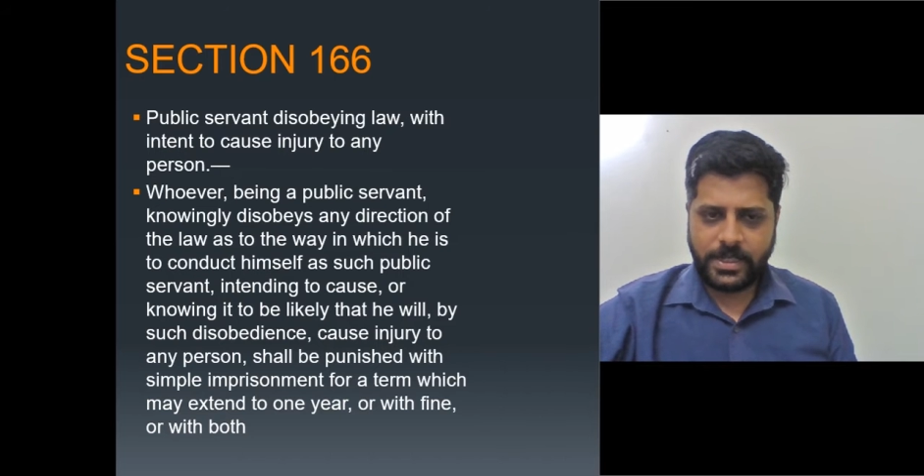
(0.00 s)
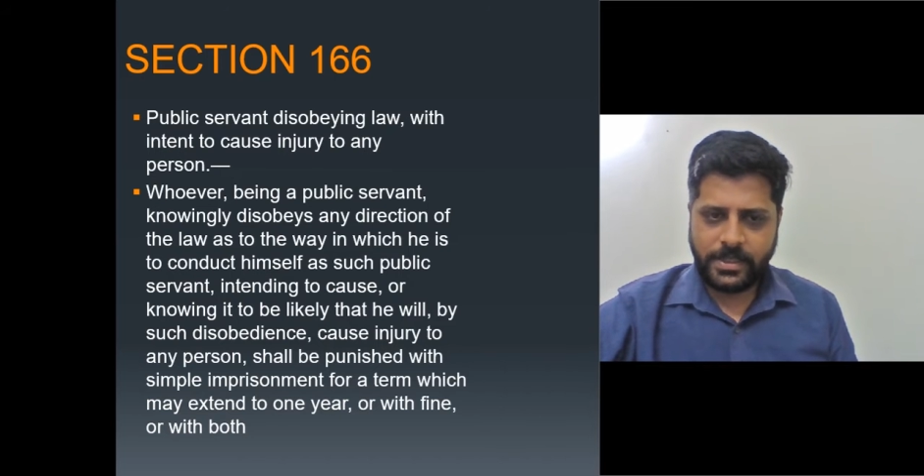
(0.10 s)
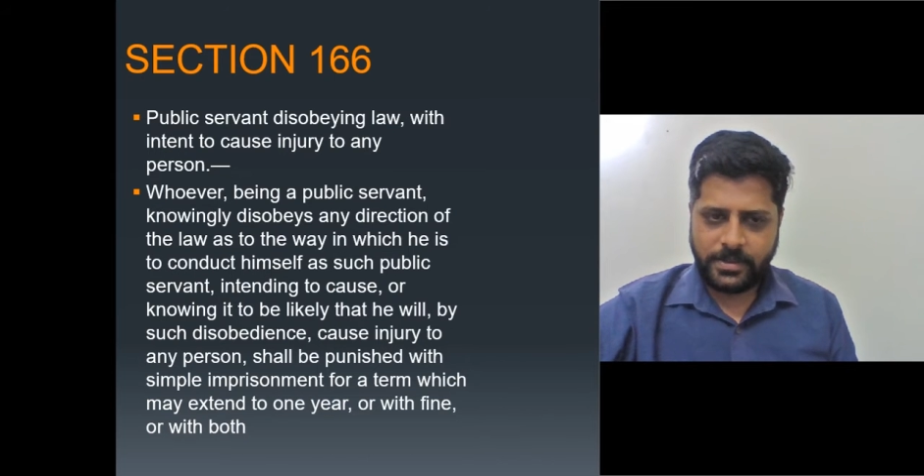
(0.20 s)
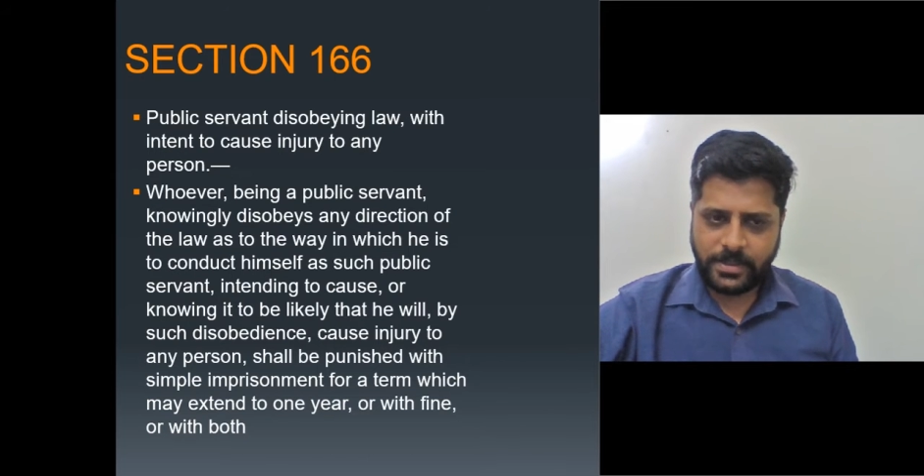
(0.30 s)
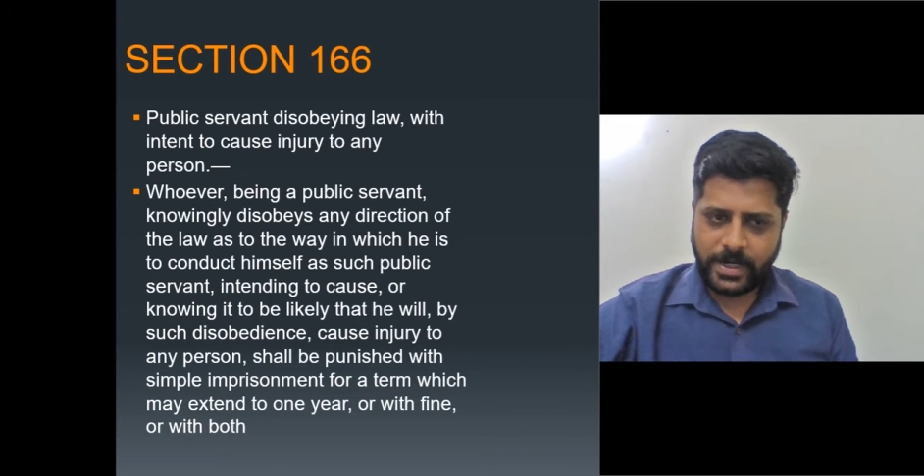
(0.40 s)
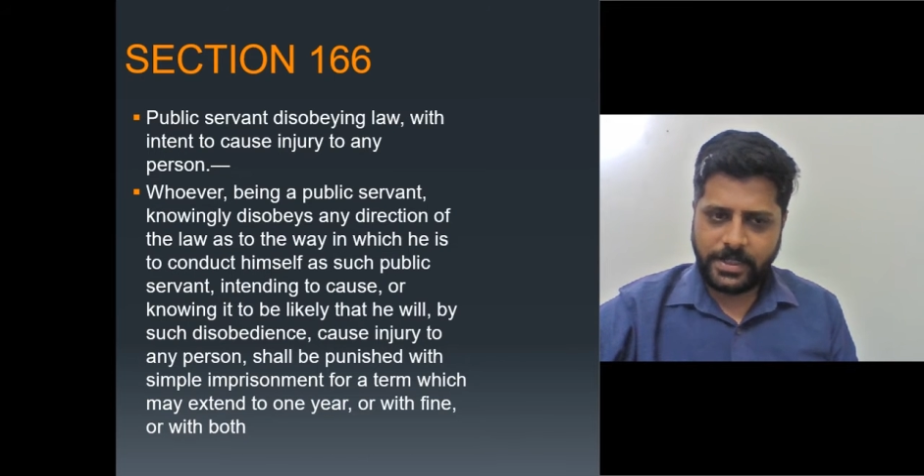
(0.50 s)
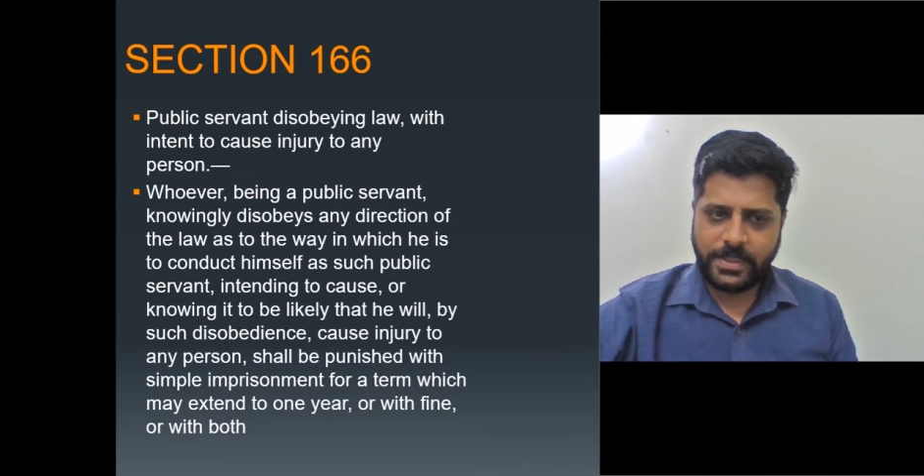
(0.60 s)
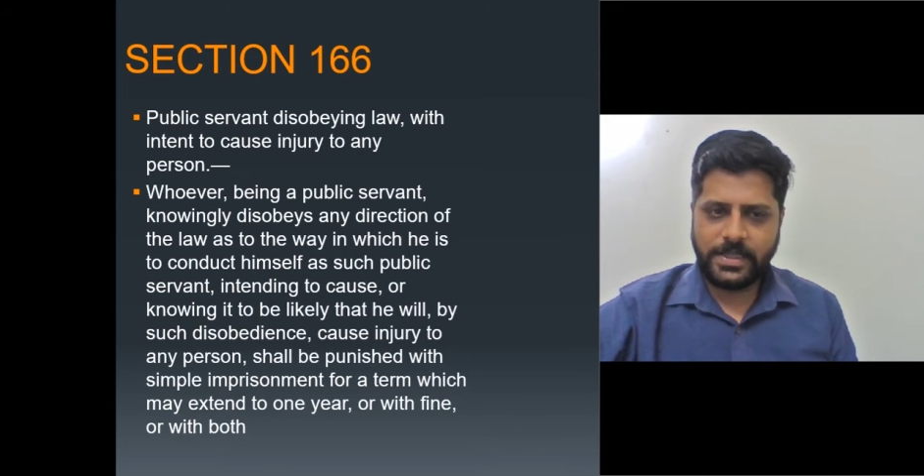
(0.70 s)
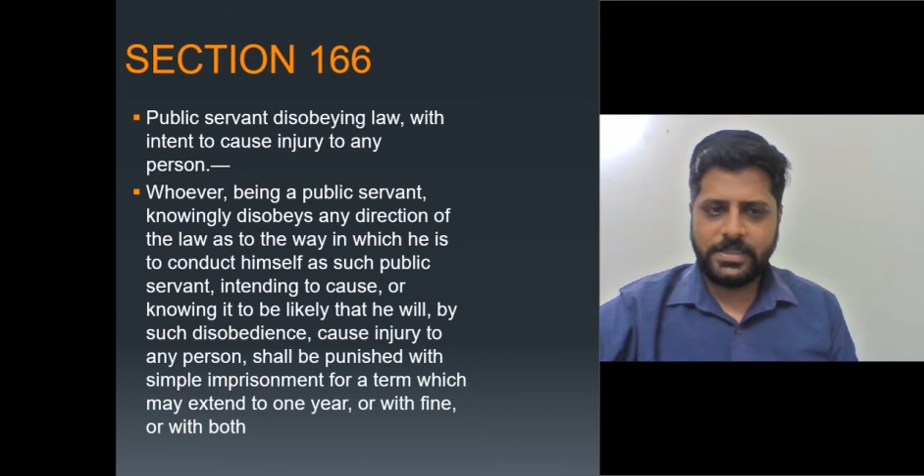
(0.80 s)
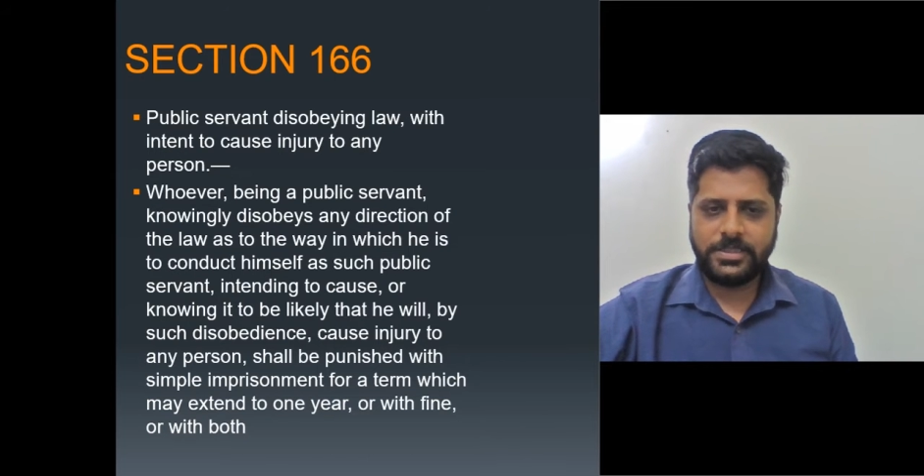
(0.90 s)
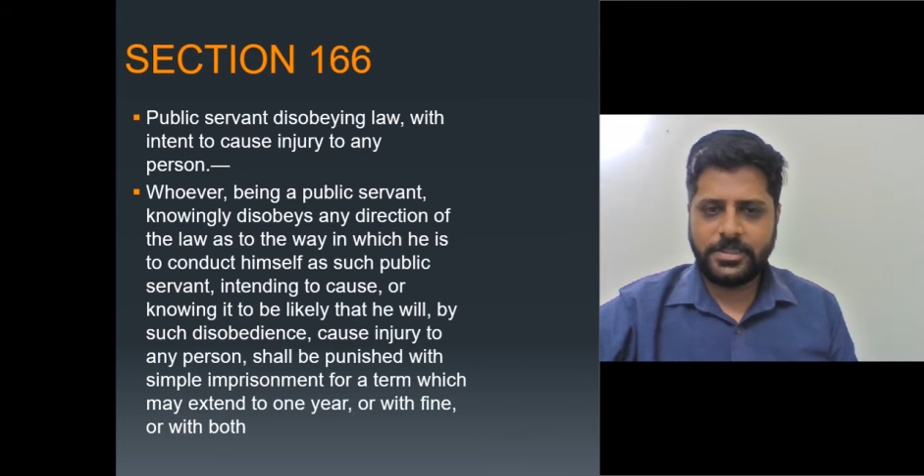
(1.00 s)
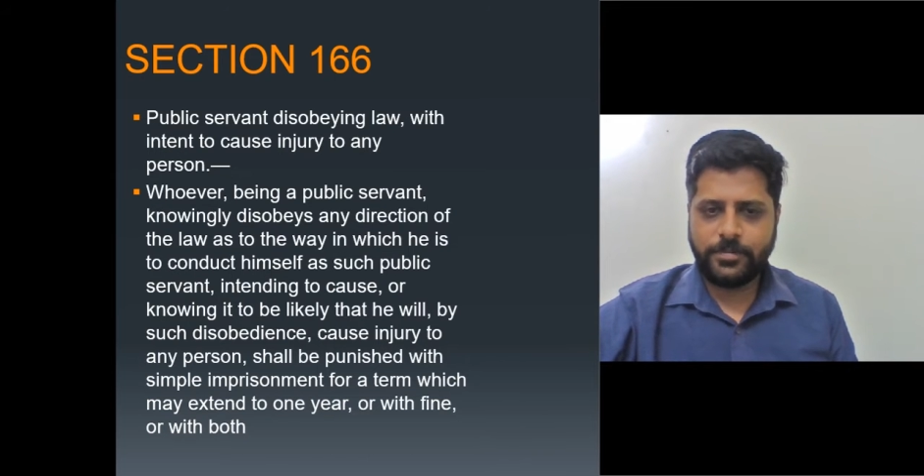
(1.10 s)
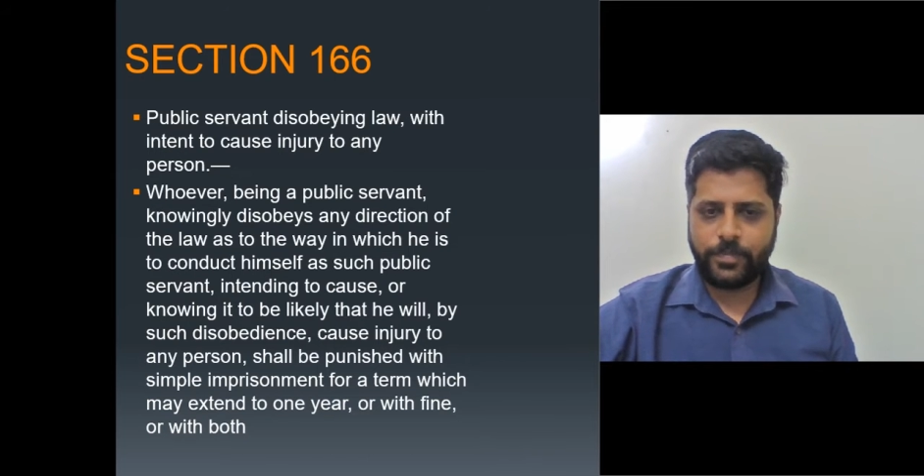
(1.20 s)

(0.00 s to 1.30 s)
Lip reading: then in that case the